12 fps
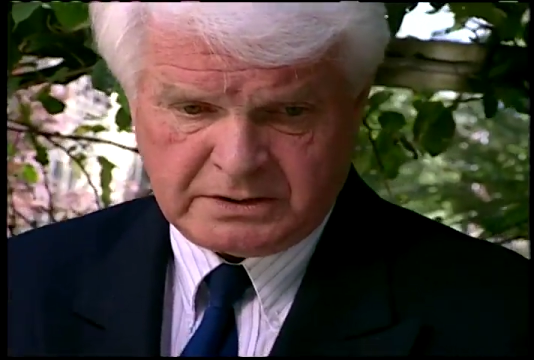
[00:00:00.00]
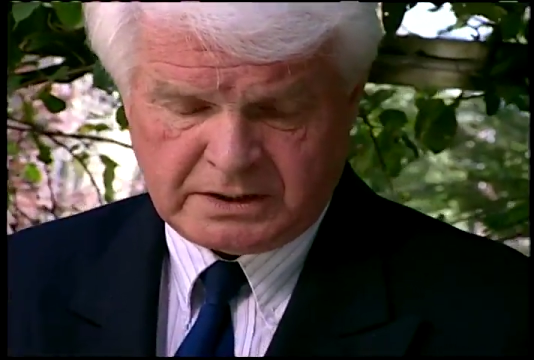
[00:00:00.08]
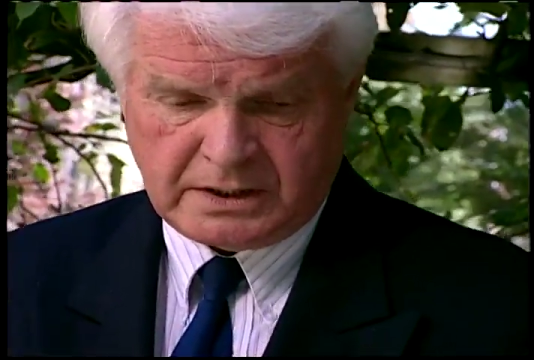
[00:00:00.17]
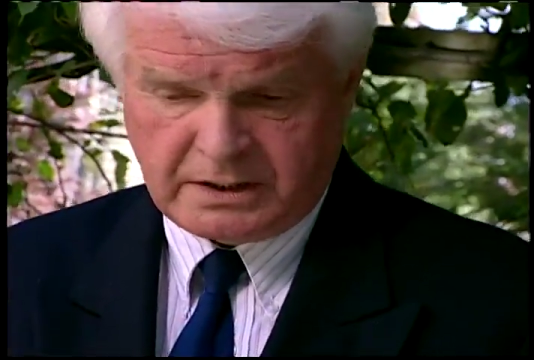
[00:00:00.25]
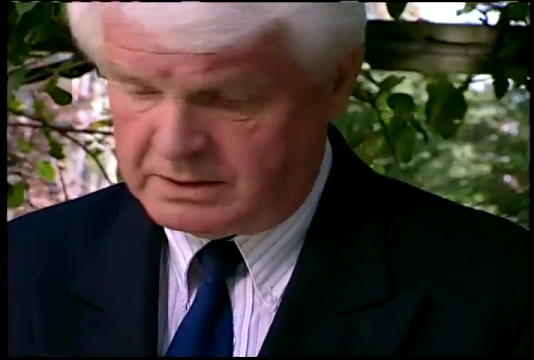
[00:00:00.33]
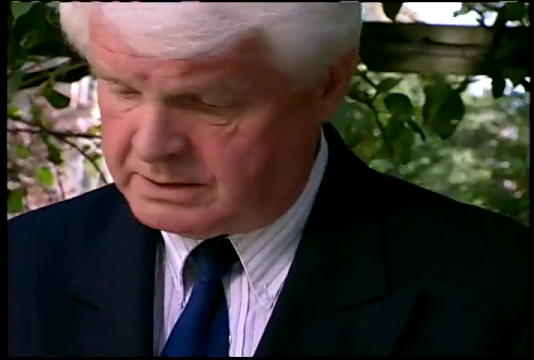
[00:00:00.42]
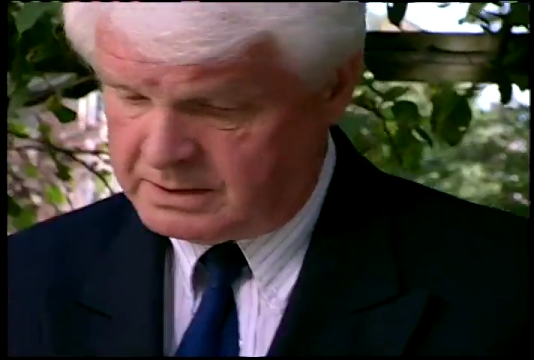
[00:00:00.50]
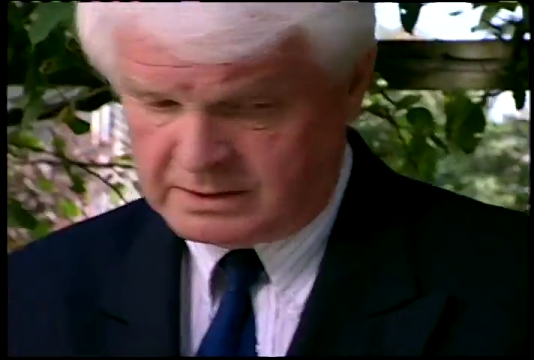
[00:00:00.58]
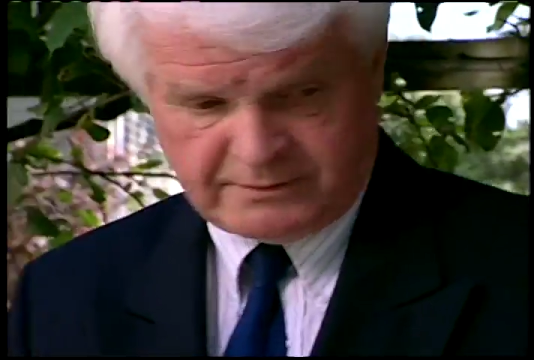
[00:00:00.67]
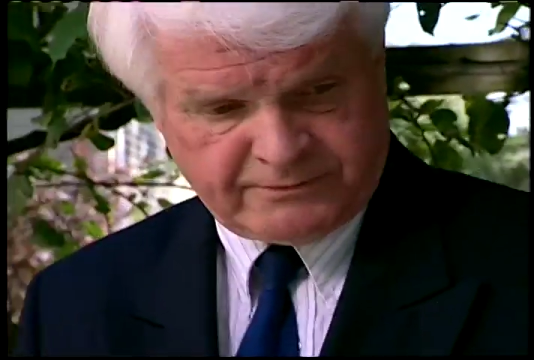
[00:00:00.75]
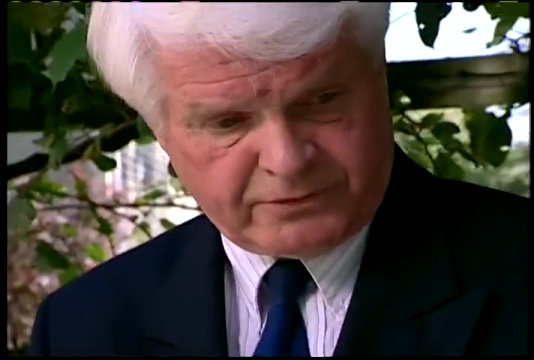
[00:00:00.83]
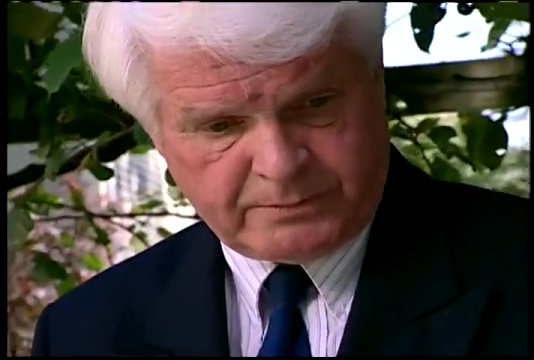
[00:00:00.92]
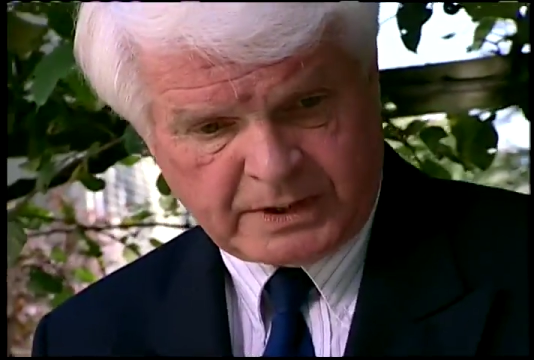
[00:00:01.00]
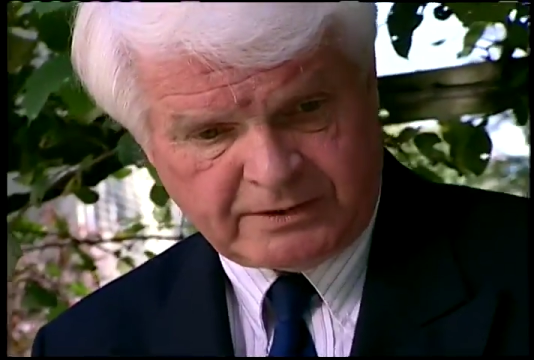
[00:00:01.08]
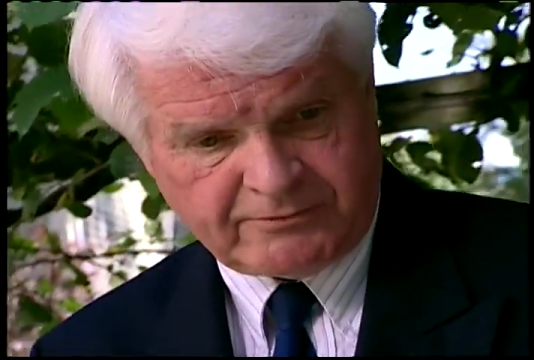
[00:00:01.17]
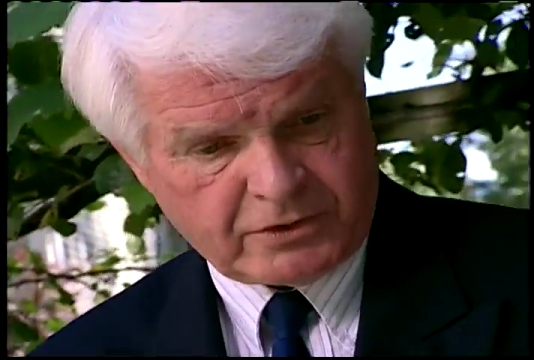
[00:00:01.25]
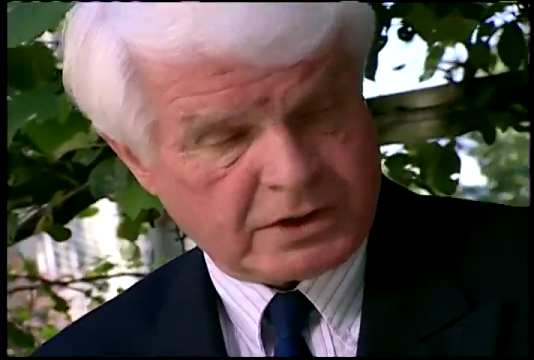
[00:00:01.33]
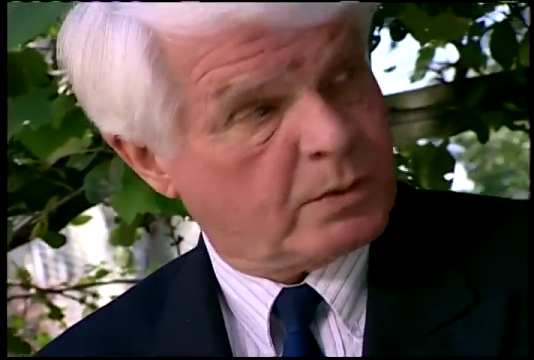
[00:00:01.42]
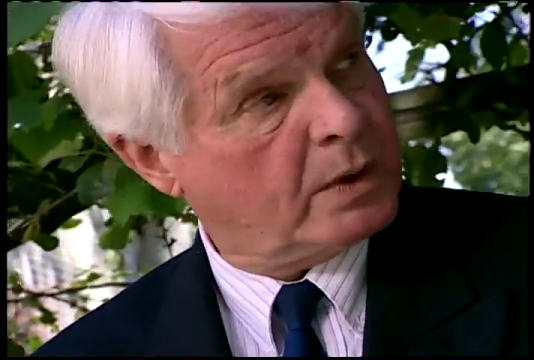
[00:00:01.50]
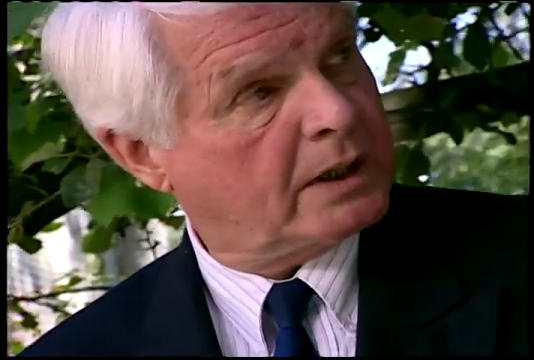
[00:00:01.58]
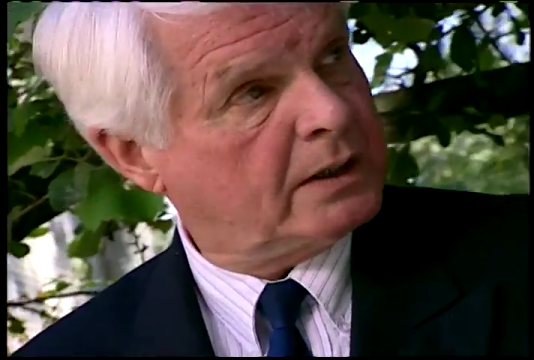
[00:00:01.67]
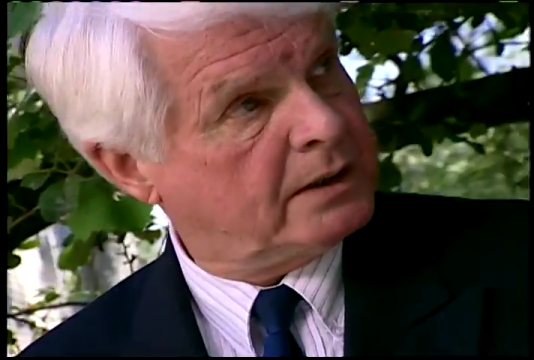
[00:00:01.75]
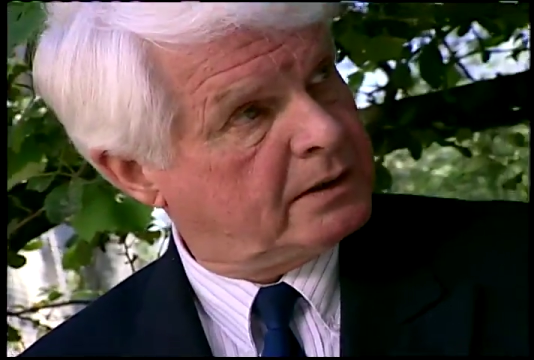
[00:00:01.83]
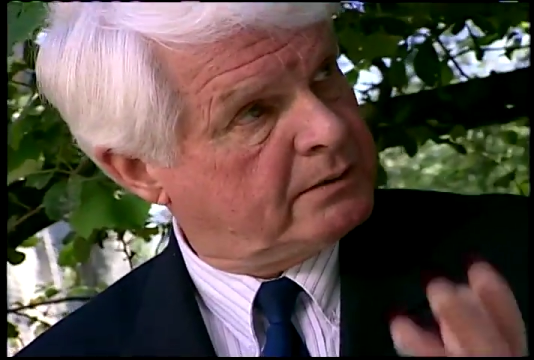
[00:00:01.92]
and uh, ferment very
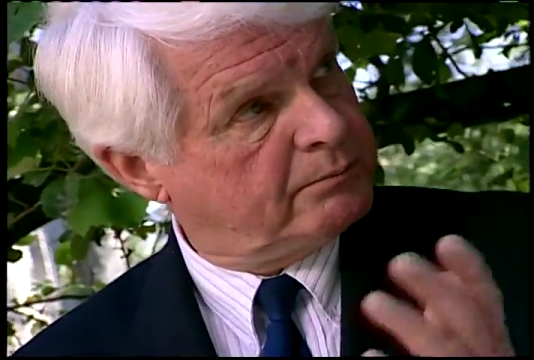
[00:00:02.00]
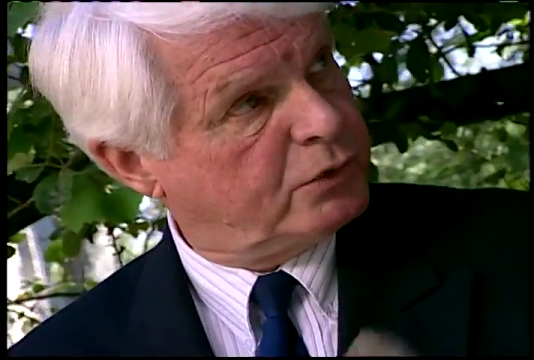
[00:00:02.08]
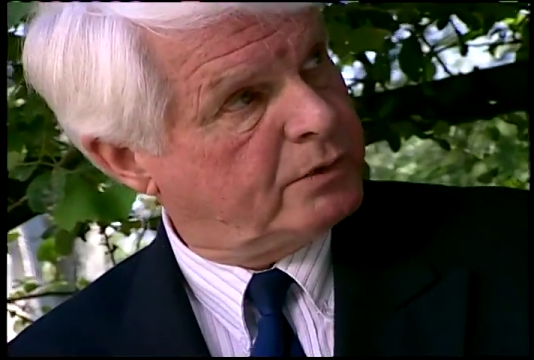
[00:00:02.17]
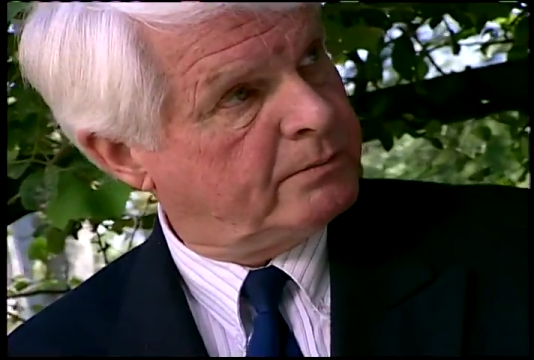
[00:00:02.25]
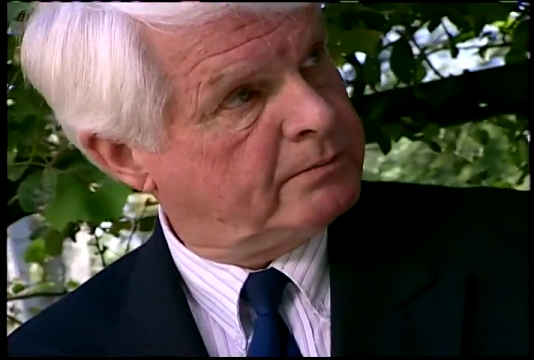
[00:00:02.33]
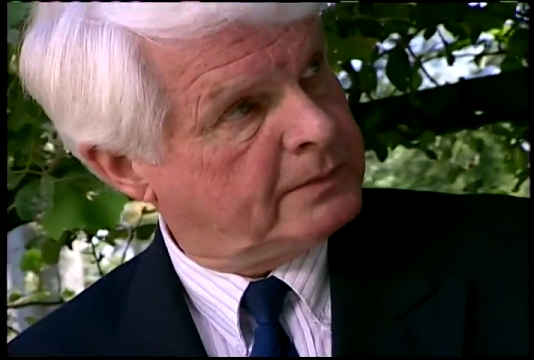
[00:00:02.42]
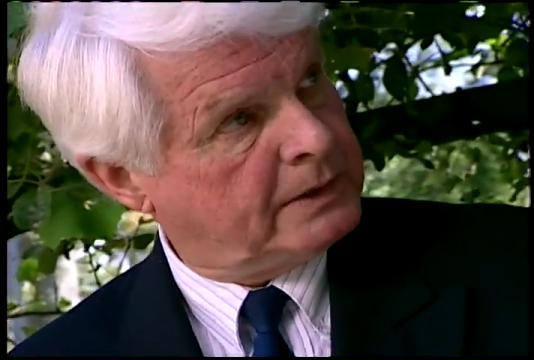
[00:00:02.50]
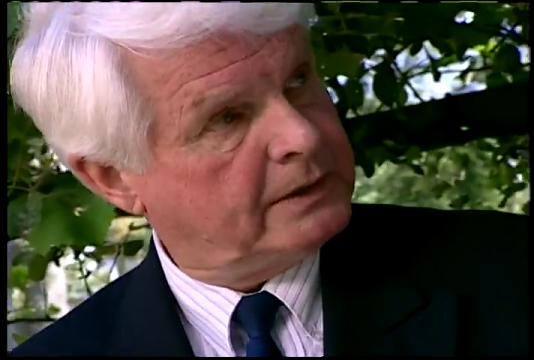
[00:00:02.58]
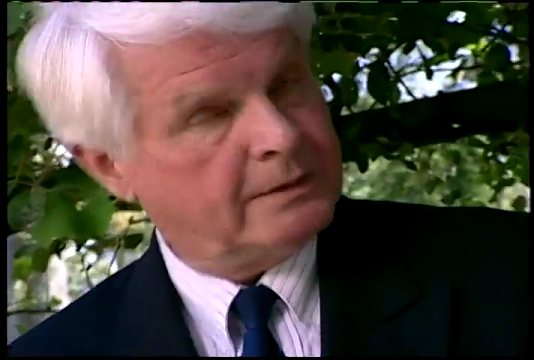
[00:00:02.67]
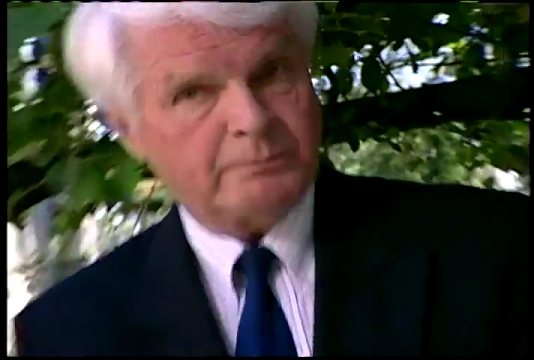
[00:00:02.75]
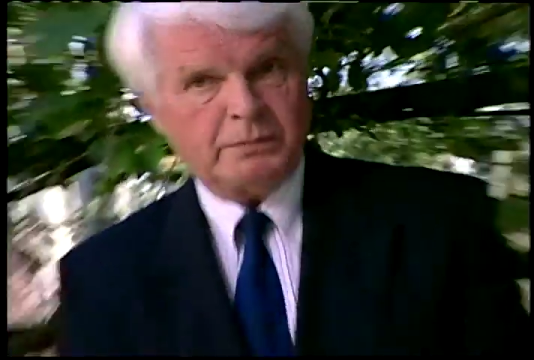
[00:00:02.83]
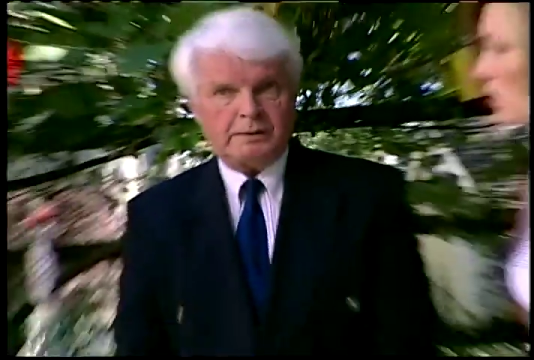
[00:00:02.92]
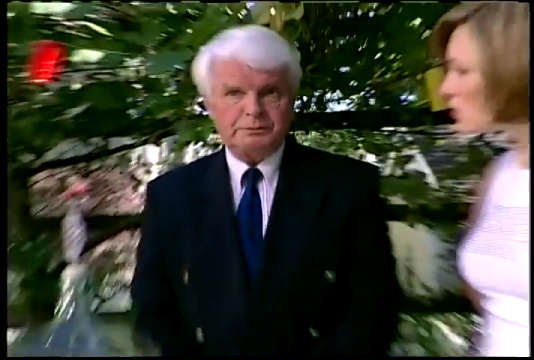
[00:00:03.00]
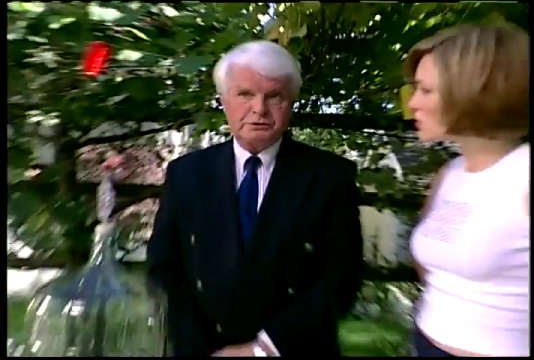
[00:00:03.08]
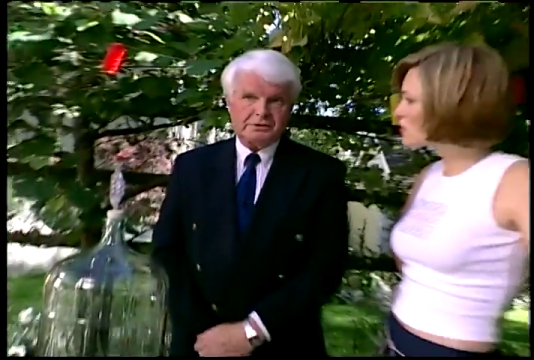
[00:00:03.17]
quickly, and boom, Bob's your